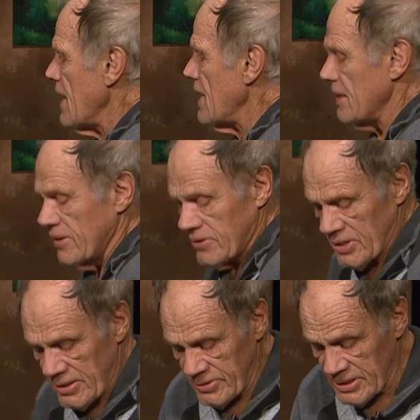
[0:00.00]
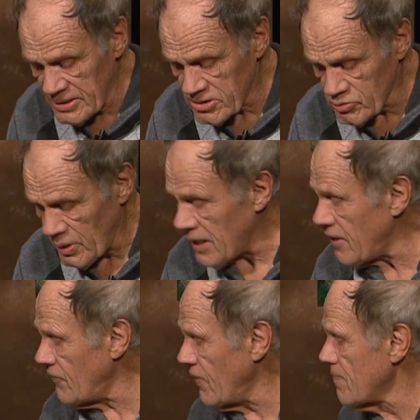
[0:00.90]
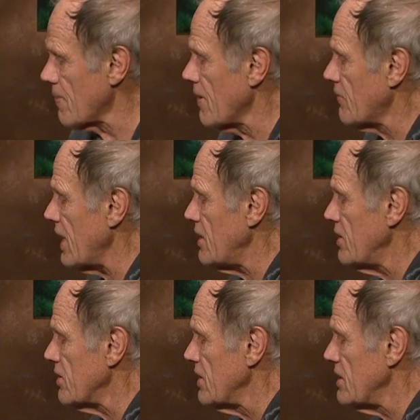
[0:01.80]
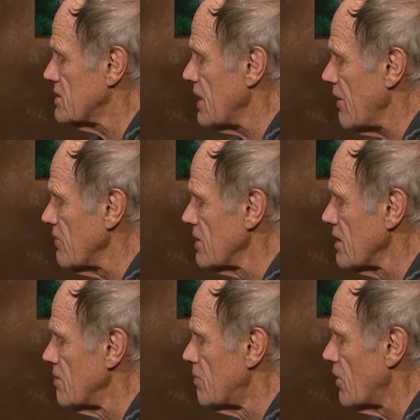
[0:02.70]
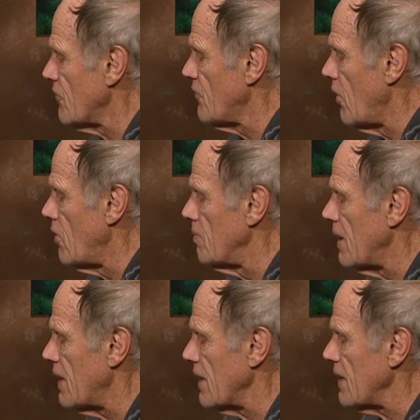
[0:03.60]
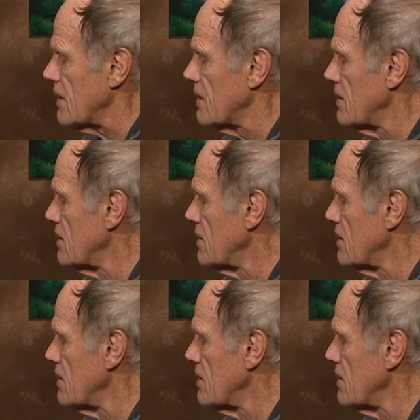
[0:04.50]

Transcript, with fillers: And then this wave right here needs to have a little more foam on it.